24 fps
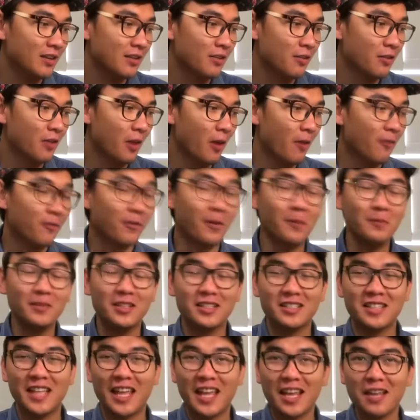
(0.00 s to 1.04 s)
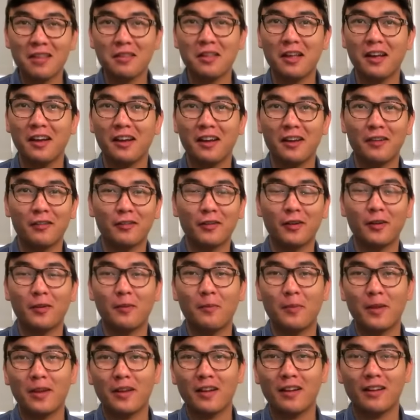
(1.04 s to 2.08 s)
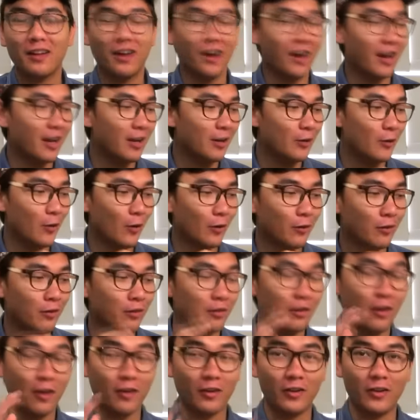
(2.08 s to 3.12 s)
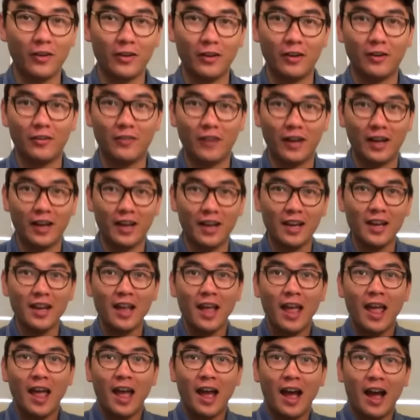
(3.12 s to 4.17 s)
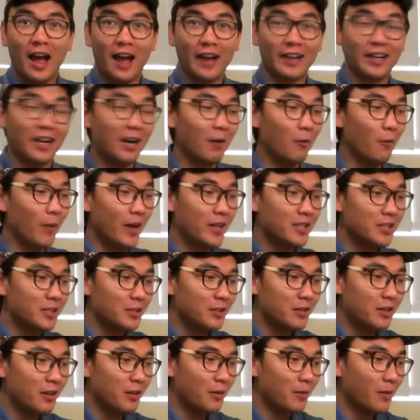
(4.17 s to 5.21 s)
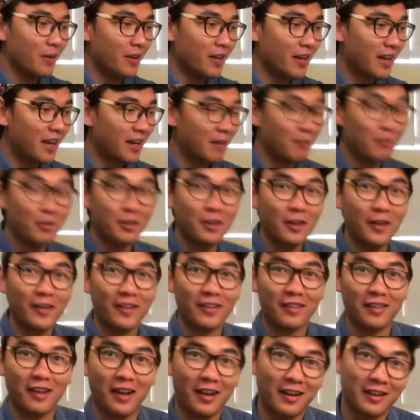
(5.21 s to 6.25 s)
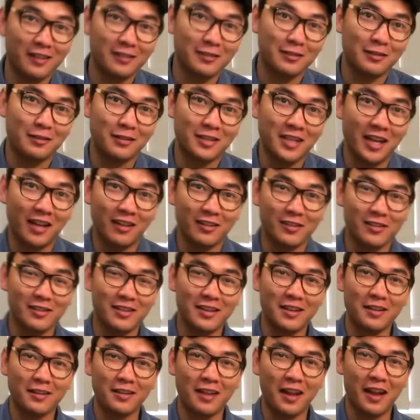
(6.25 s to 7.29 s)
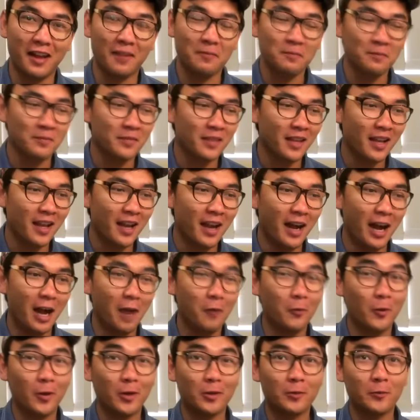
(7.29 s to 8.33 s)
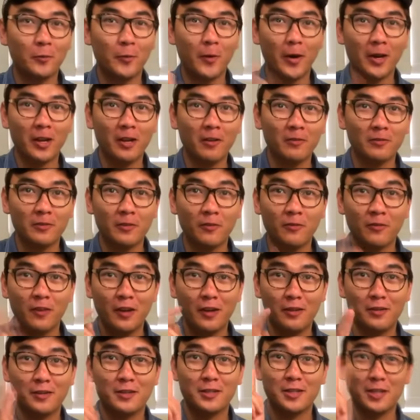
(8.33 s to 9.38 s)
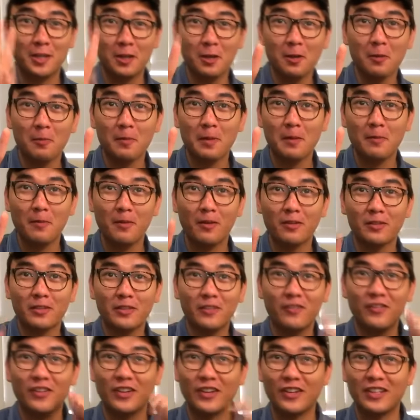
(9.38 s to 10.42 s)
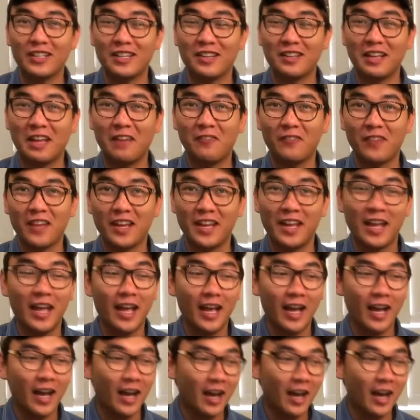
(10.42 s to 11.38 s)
So from the teaser, it's gonna be like, it looks so good already. I can't wait to do this one, and I'm so excited to tell you this, that I was one of the first two people to view this MV.